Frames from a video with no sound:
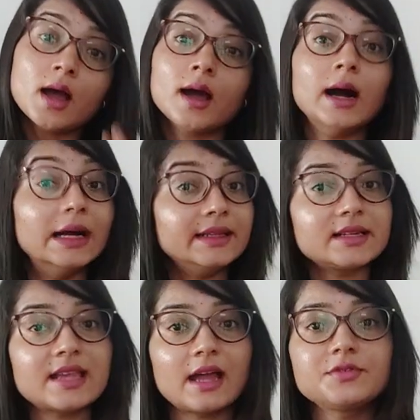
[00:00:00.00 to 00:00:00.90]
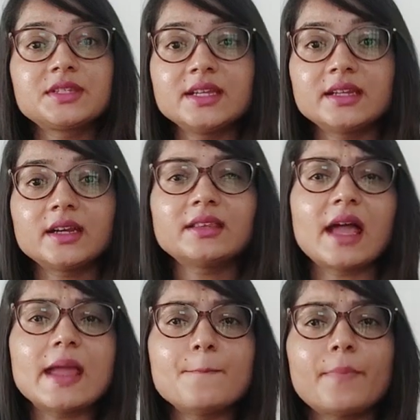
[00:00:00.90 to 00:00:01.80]
Others have cited the
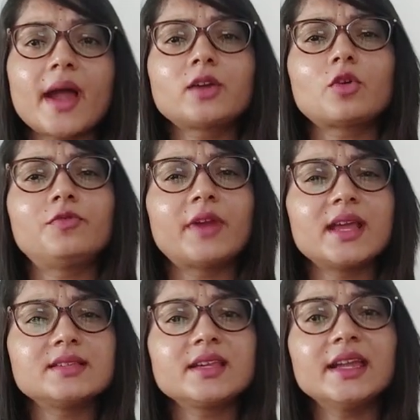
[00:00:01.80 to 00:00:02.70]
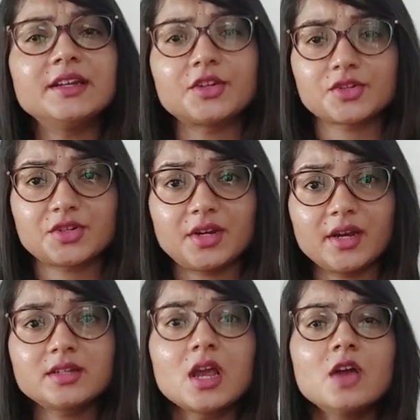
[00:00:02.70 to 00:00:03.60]
impact of raising interest rates,